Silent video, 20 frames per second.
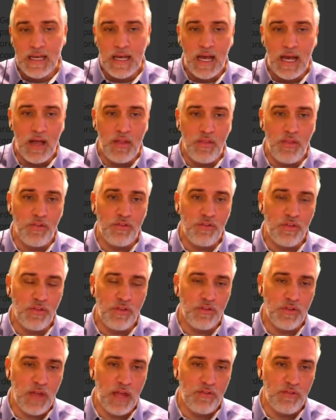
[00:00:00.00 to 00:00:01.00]
uh, this,
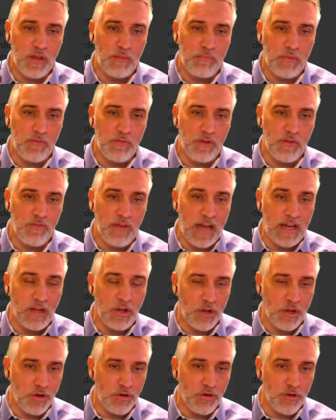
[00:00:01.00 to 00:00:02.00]
this concept of divine
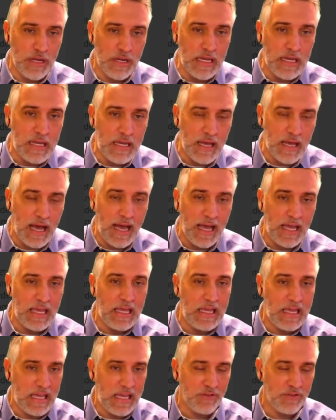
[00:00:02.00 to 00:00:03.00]
decree, that is
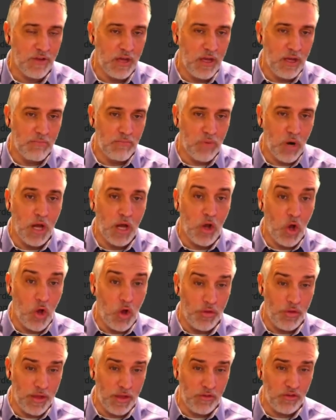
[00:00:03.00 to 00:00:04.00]
he has brought
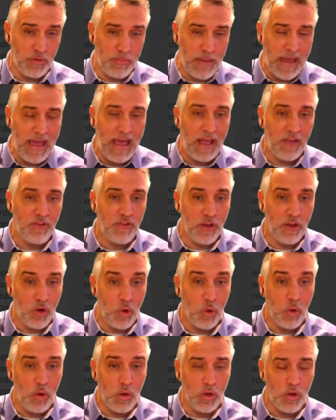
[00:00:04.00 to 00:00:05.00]
all things to pass,
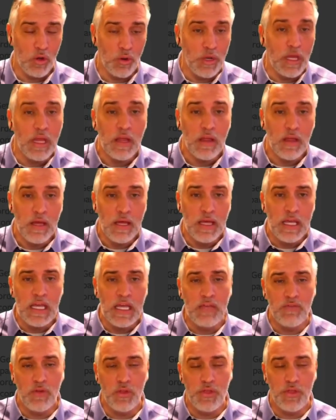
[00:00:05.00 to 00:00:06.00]
including
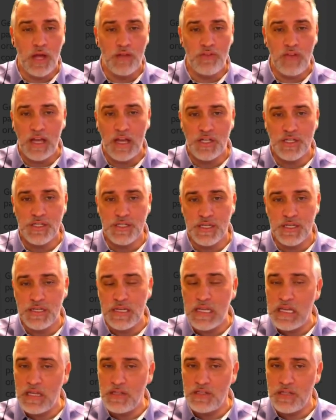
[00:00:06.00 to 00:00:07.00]
evil thoughts, actions, and
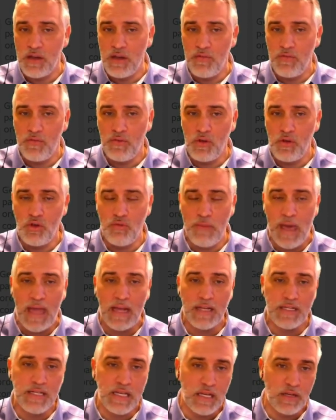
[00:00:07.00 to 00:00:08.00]
deeds of
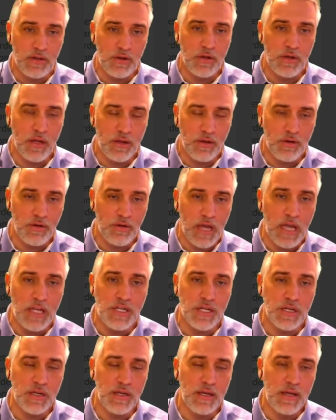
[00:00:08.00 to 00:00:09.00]
humanity and, and
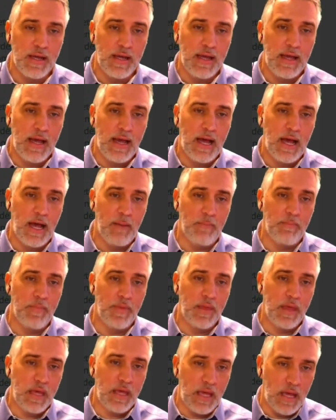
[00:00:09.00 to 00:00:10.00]
creation, um,
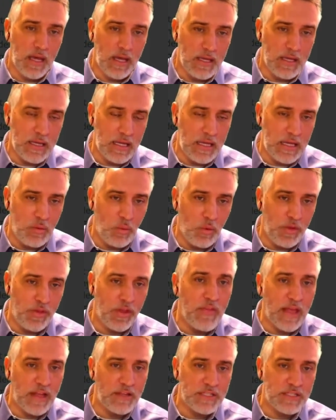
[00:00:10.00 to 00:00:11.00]
Uh,
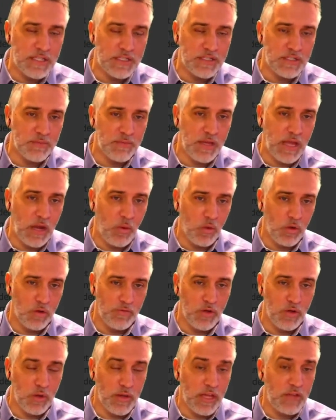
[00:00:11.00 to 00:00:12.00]
within that system and that
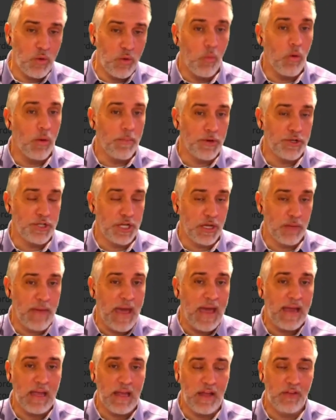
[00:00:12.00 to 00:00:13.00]
worldview. And that's what we're pushing
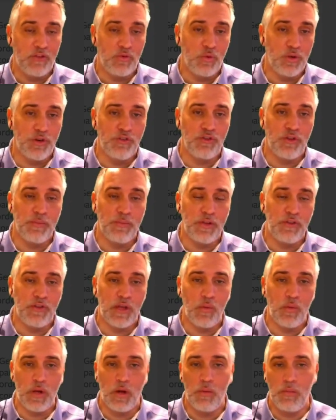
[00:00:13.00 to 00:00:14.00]
back against. We're just simply
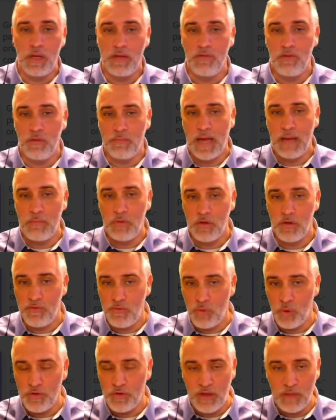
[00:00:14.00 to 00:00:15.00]
saying we don't believe the Bible
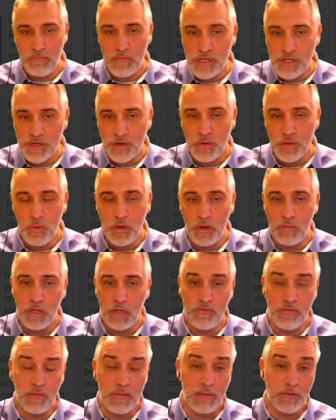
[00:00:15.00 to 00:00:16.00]
affords that mystery. We don't
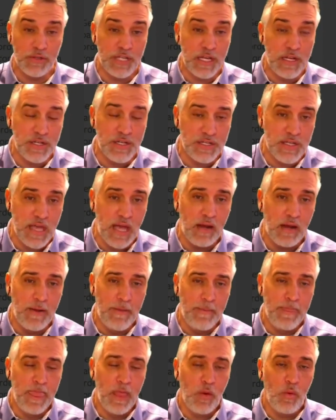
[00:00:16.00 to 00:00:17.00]
believe the Bible teaches that.
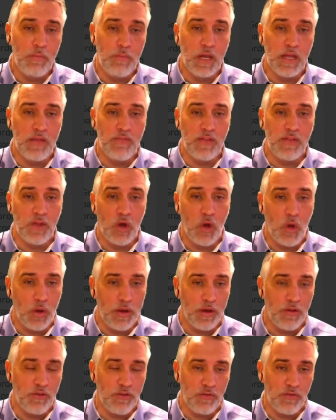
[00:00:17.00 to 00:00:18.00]
We believe that the
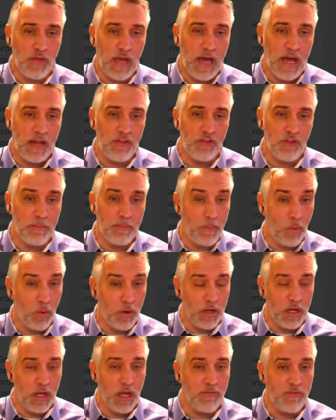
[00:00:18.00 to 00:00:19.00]
holiness of God is
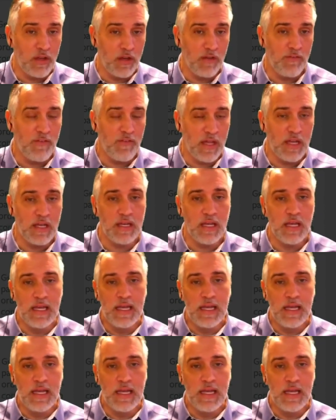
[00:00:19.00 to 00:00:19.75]
important enough to defend,